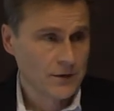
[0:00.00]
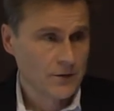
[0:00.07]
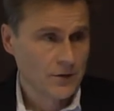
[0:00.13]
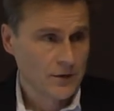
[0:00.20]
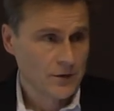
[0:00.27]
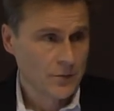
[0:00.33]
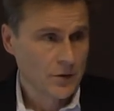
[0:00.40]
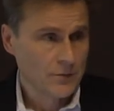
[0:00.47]

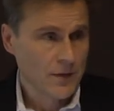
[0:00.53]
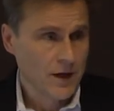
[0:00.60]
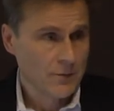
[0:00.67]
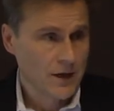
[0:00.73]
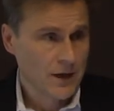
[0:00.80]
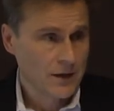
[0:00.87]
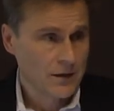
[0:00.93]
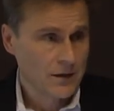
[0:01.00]
talked about my
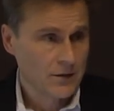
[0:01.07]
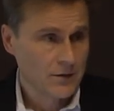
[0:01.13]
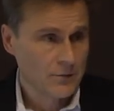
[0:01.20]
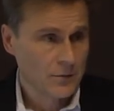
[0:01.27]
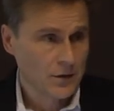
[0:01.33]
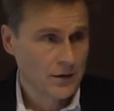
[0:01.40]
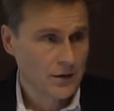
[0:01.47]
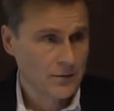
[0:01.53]
background,
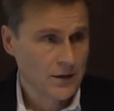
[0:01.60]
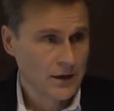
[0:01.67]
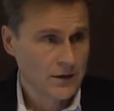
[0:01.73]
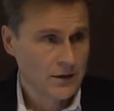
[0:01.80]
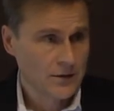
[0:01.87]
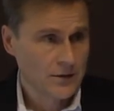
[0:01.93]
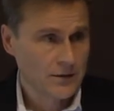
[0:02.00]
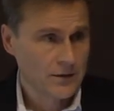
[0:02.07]
personal
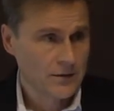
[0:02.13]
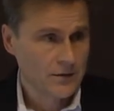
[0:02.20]
background.